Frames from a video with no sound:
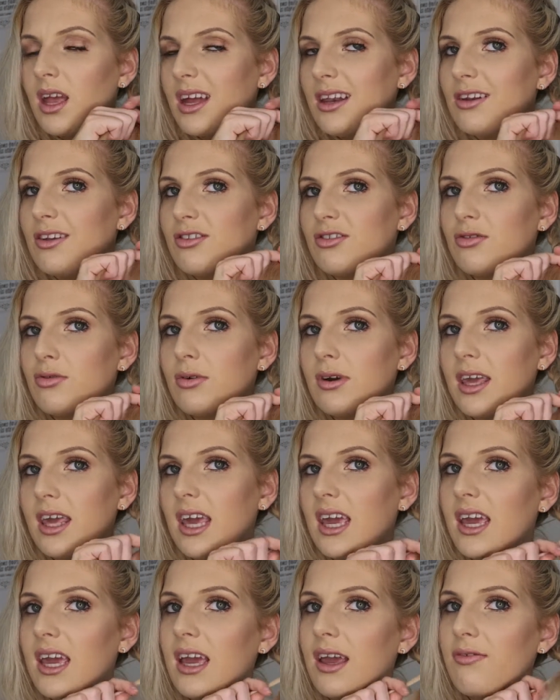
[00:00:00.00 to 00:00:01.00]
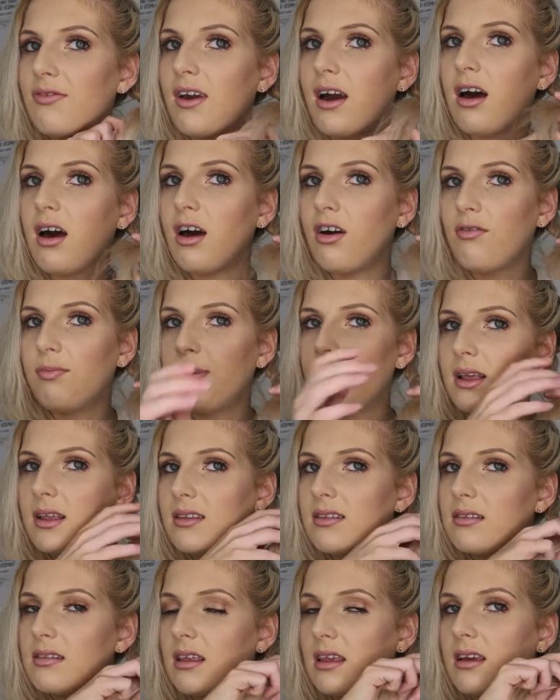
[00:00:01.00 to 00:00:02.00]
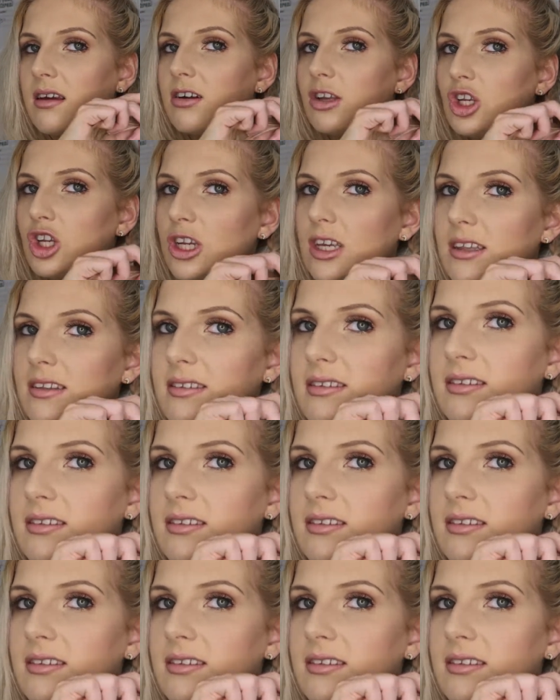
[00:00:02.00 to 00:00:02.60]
And it's okay if you have bits, like as you can